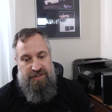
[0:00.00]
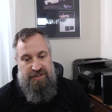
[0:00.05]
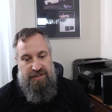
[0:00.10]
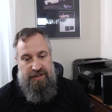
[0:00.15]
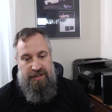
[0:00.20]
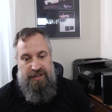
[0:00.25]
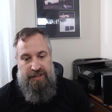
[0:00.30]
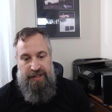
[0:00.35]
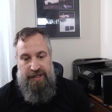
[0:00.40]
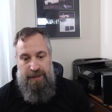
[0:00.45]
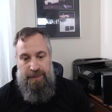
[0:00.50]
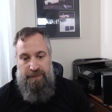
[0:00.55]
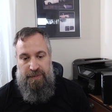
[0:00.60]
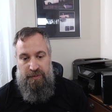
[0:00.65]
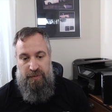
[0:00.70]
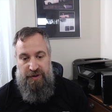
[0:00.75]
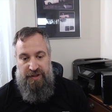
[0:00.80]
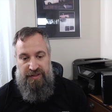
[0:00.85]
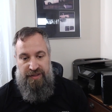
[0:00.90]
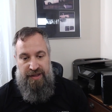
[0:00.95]
to clip
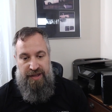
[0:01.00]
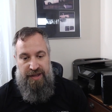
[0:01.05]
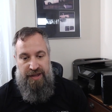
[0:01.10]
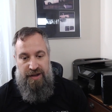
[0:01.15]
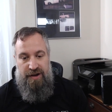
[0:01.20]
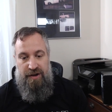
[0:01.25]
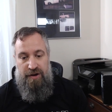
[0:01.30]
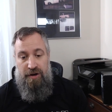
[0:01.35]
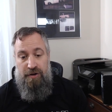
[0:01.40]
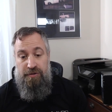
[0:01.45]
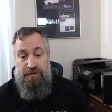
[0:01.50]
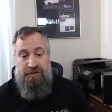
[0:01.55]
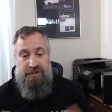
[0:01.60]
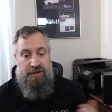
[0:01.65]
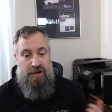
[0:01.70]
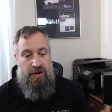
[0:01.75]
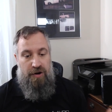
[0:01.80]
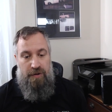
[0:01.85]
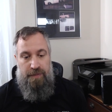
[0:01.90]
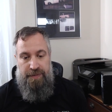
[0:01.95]
with a
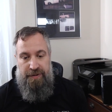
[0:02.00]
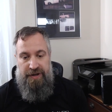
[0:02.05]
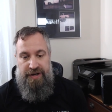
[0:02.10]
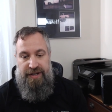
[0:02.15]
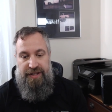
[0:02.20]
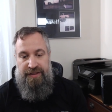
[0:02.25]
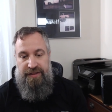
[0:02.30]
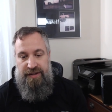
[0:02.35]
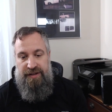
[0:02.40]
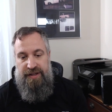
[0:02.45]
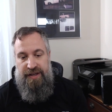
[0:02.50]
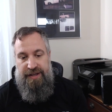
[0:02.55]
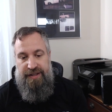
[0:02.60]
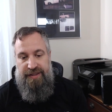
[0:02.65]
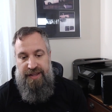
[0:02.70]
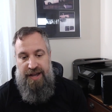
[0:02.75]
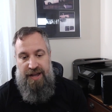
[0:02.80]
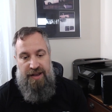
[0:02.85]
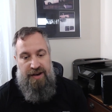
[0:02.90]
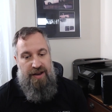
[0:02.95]
O-scope or anything like
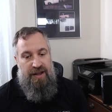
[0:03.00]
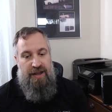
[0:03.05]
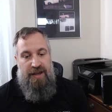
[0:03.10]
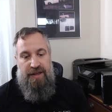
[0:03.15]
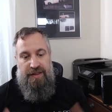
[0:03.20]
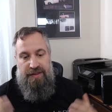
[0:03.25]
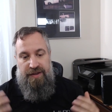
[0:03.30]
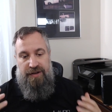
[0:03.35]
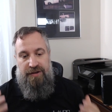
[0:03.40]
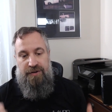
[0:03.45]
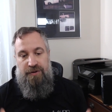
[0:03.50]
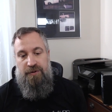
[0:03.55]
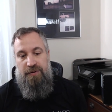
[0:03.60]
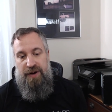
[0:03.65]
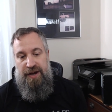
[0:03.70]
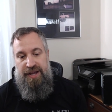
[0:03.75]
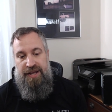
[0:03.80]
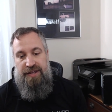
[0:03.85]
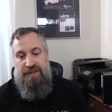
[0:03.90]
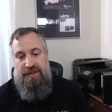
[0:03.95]
that, then
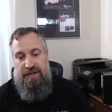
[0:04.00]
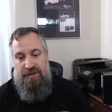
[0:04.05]
great.